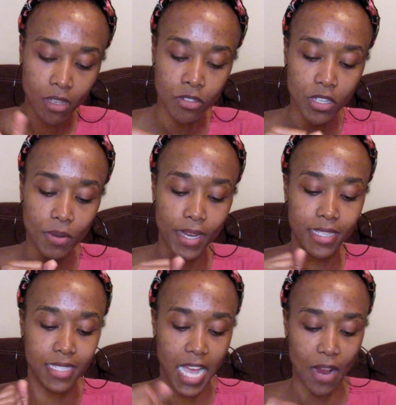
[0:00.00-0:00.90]
So
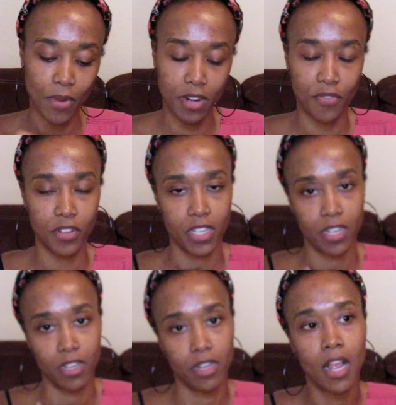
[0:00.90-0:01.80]
anyways, got ready for
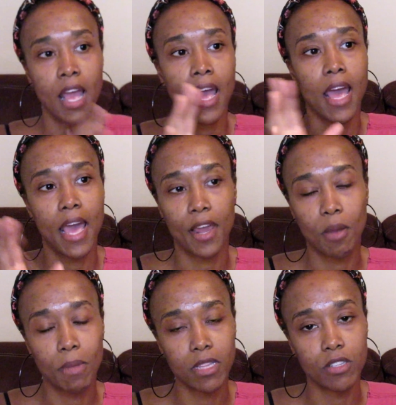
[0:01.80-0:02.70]
dinner, had
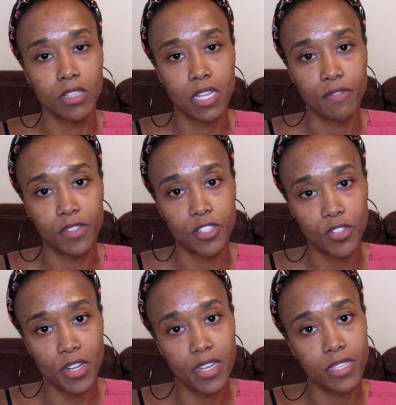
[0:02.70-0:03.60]
on my little lovely
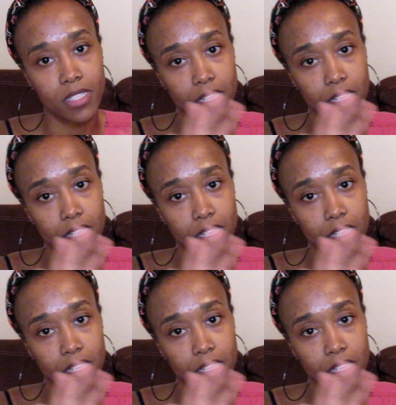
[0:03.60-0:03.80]
dress,